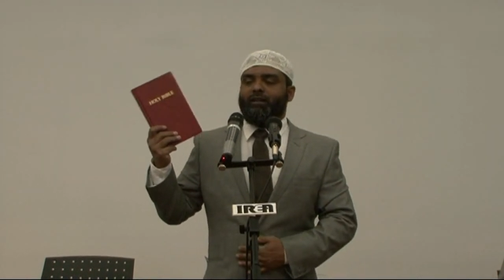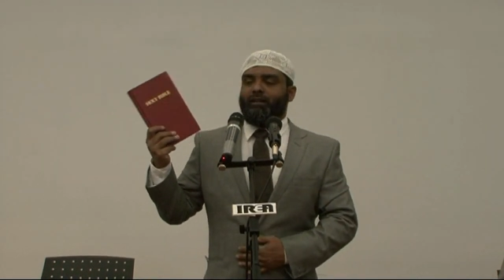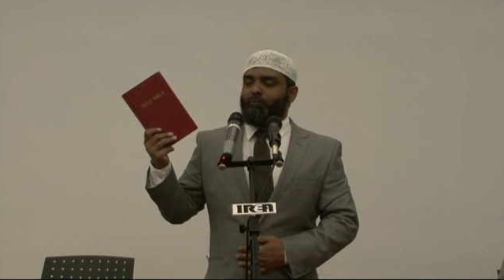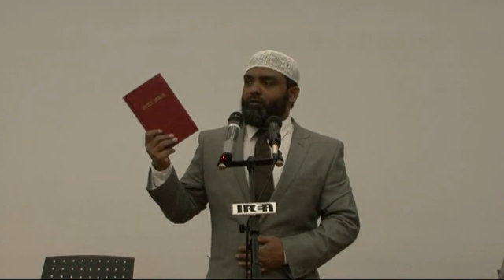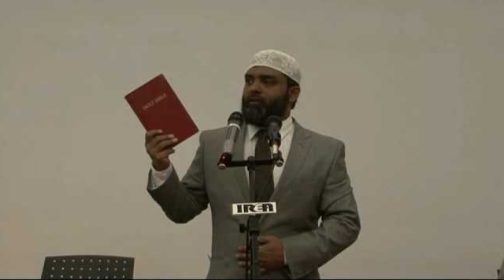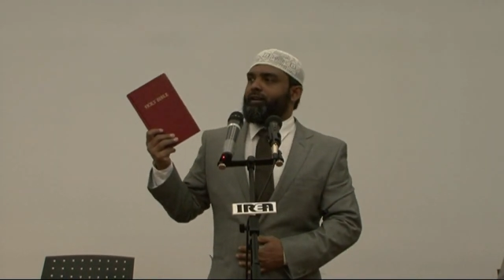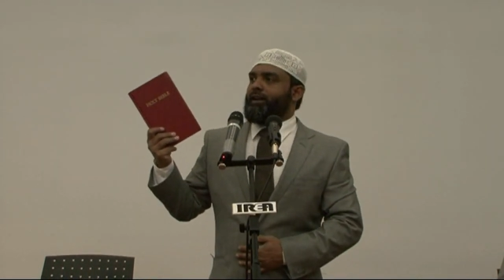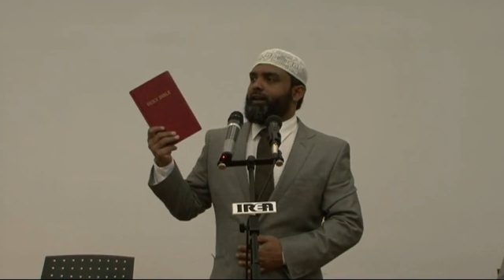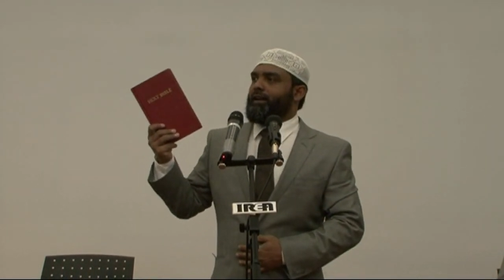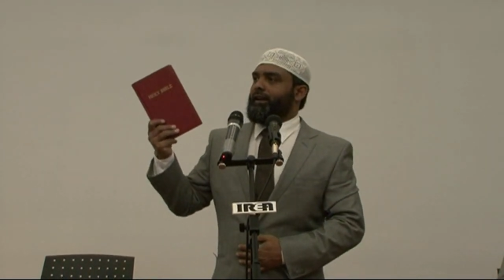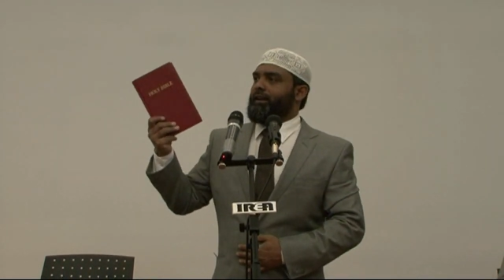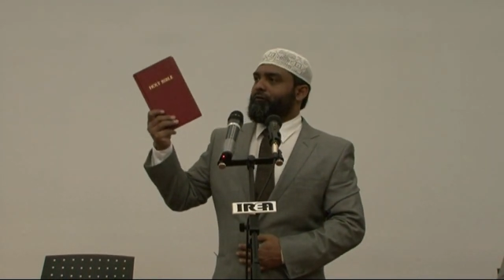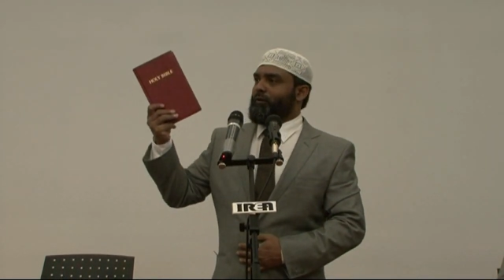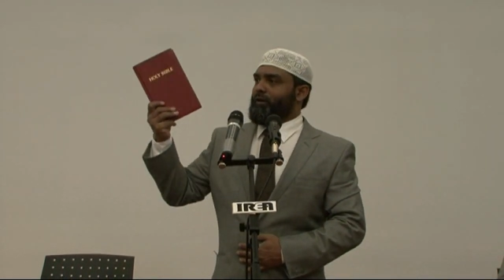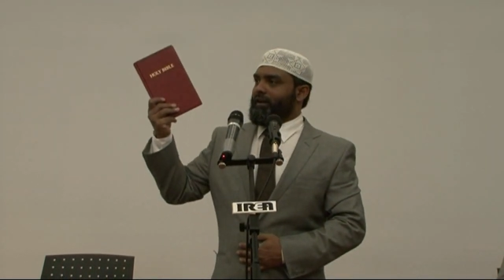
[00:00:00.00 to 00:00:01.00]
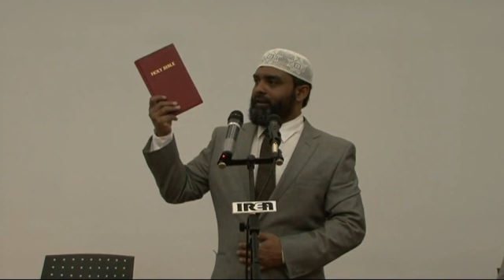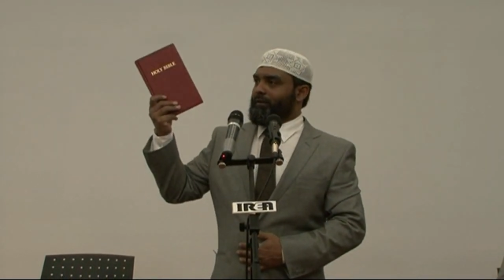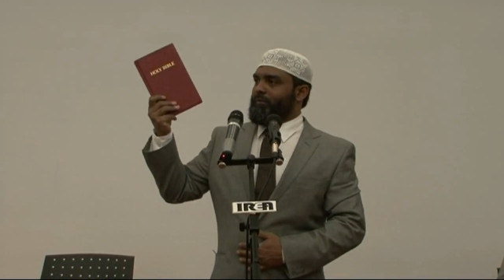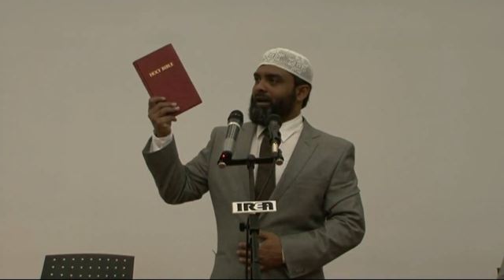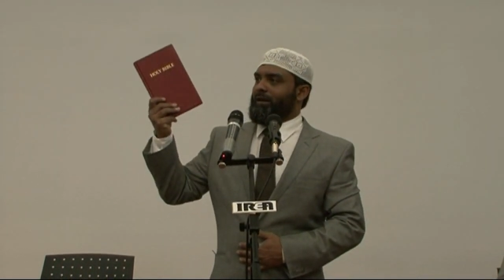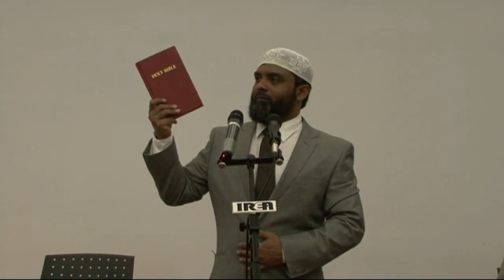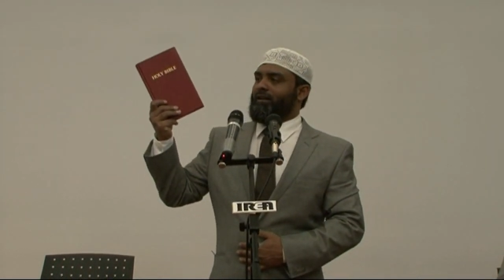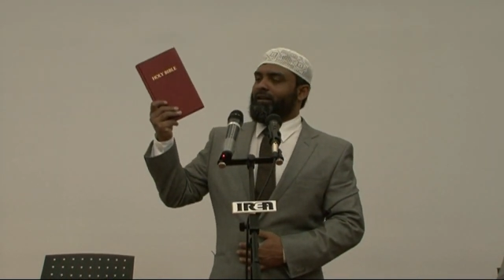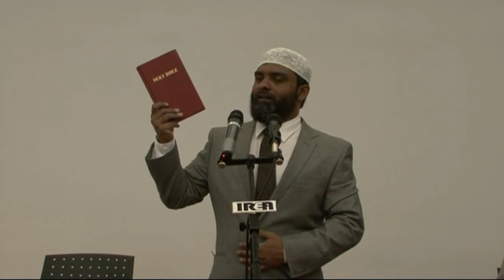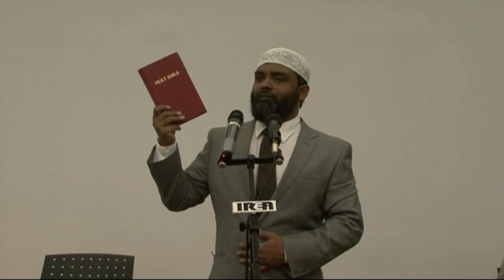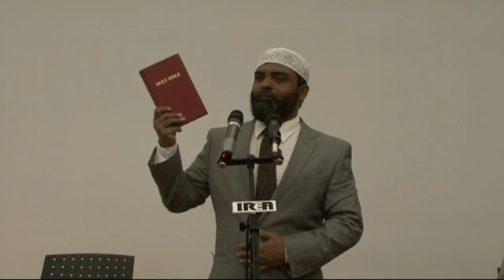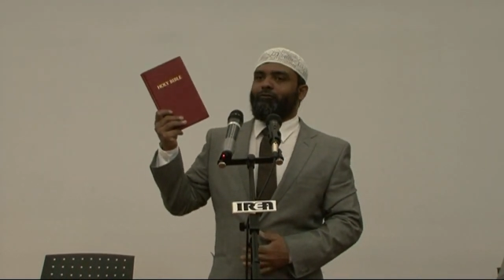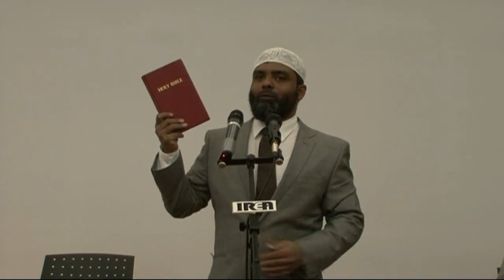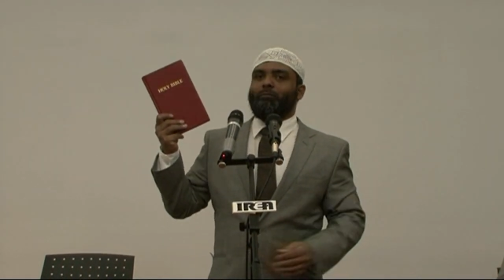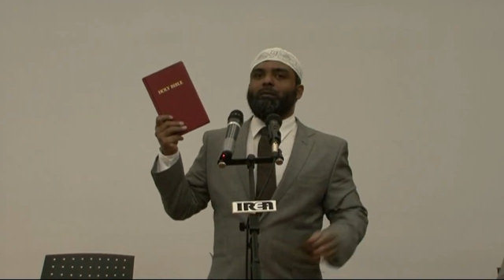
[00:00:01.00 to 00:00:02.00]
Brother Bruni, if you read the Bible,
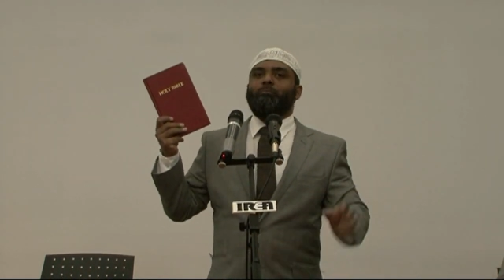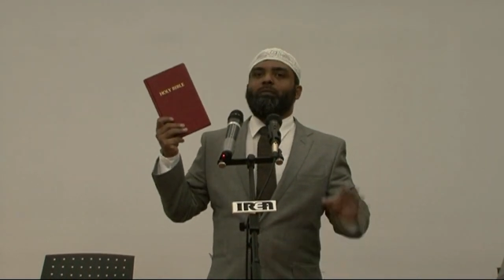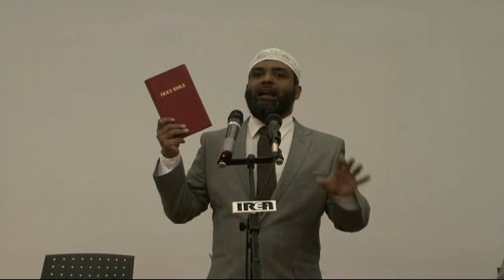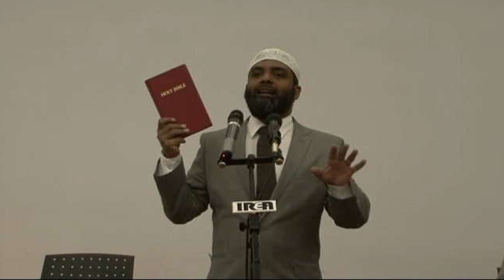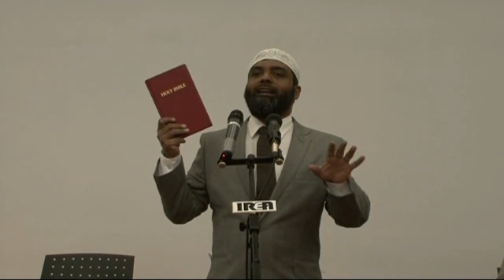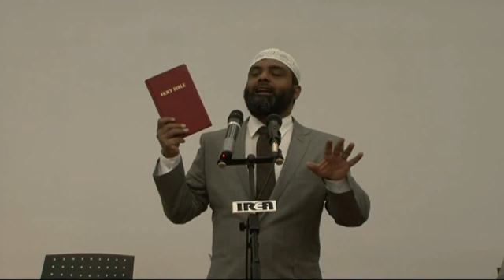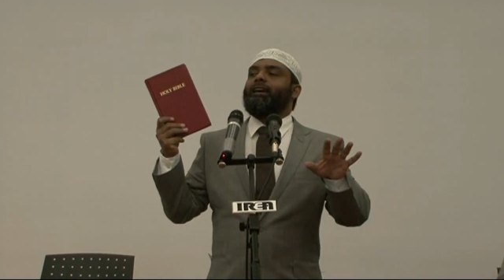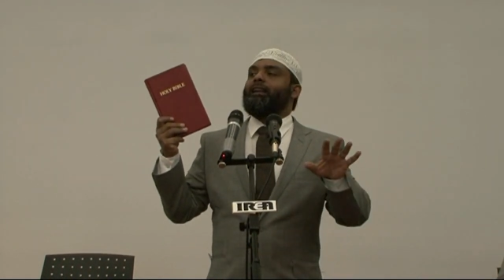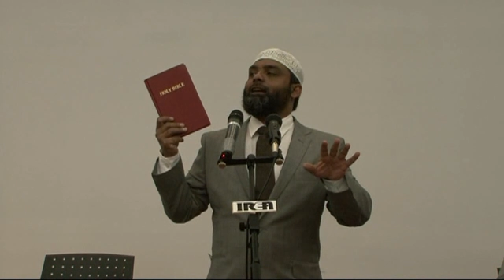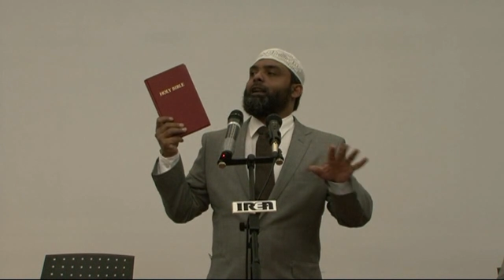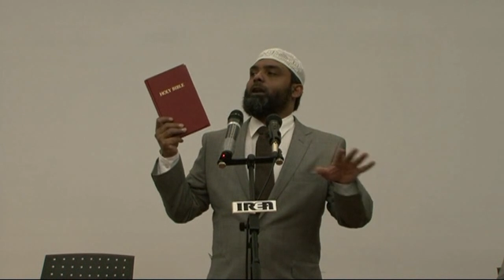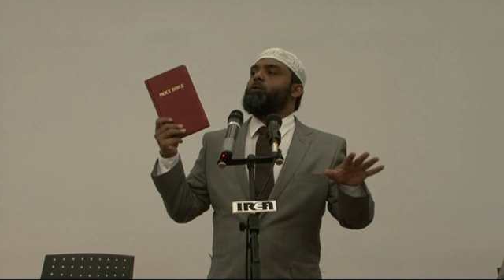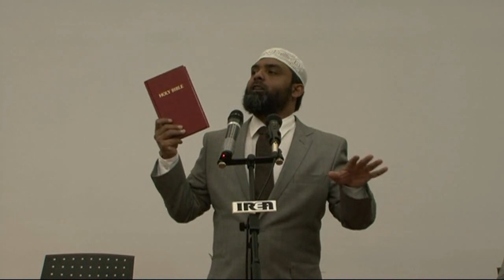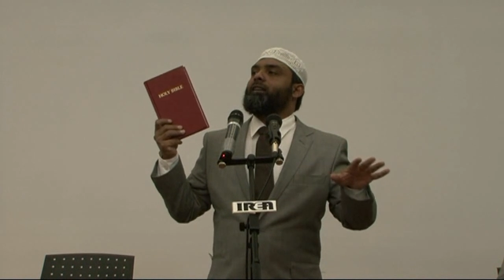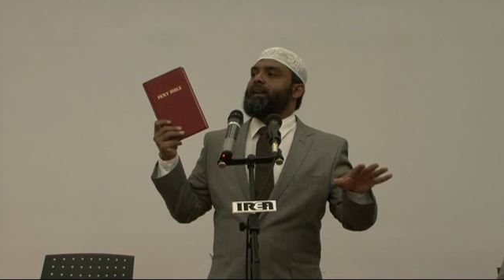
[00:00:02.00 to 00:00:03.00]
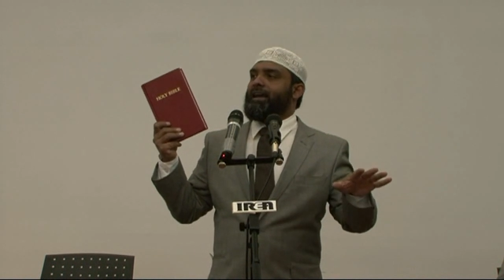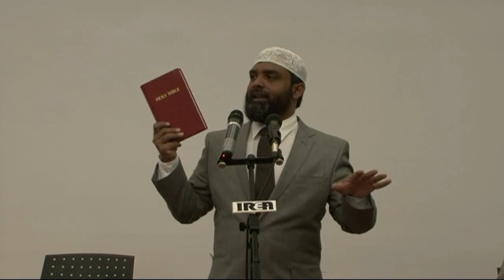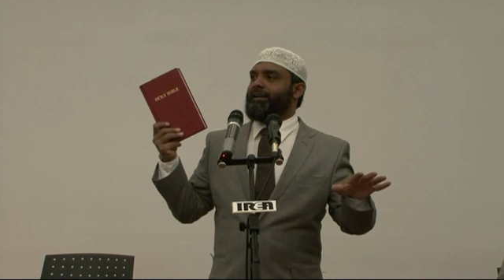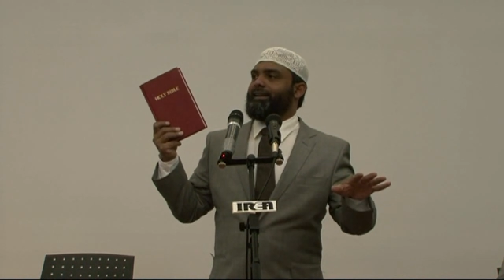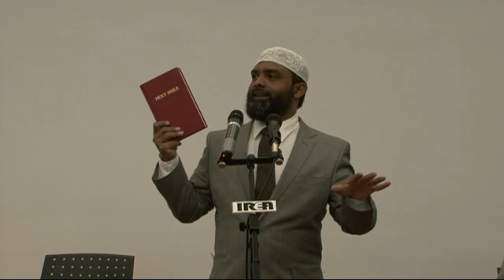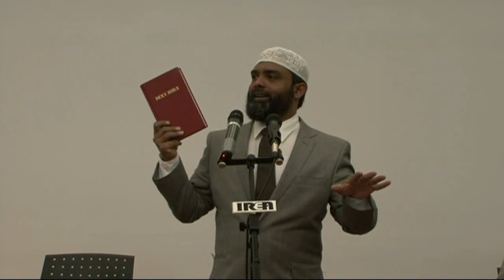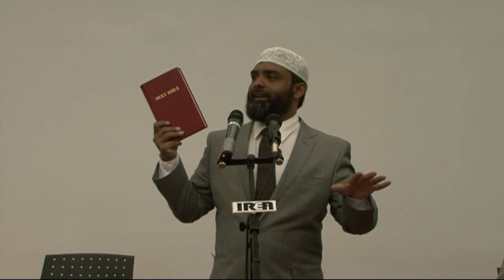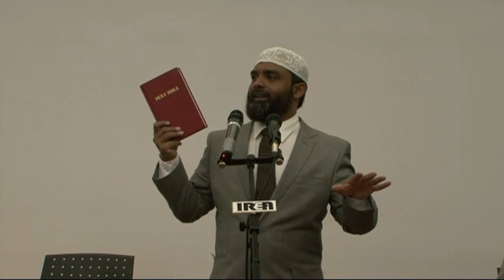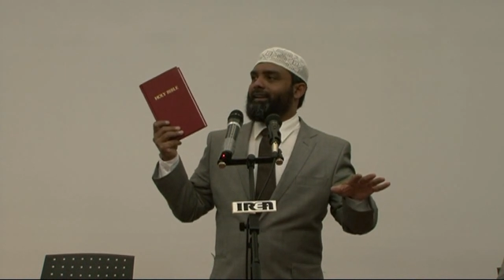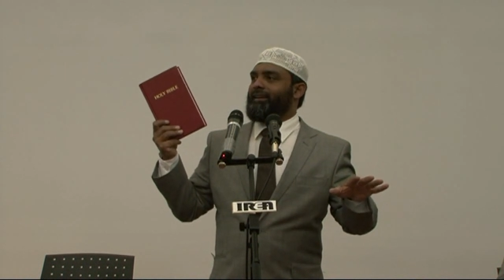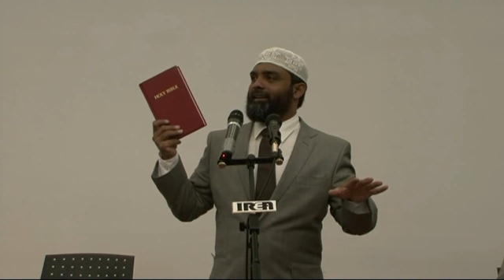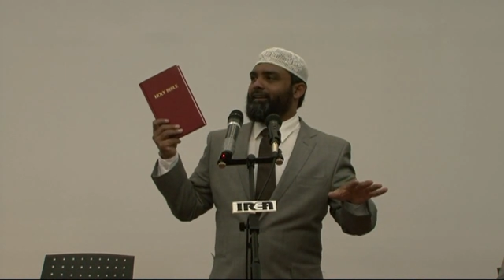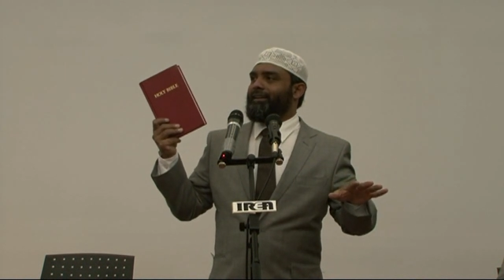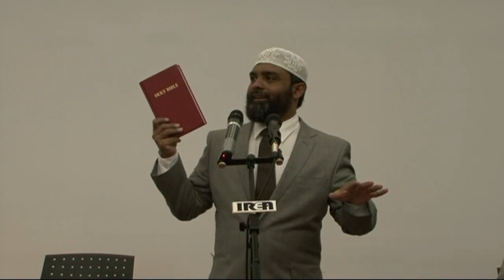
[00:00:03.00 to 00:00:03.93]
from the practical ground reality,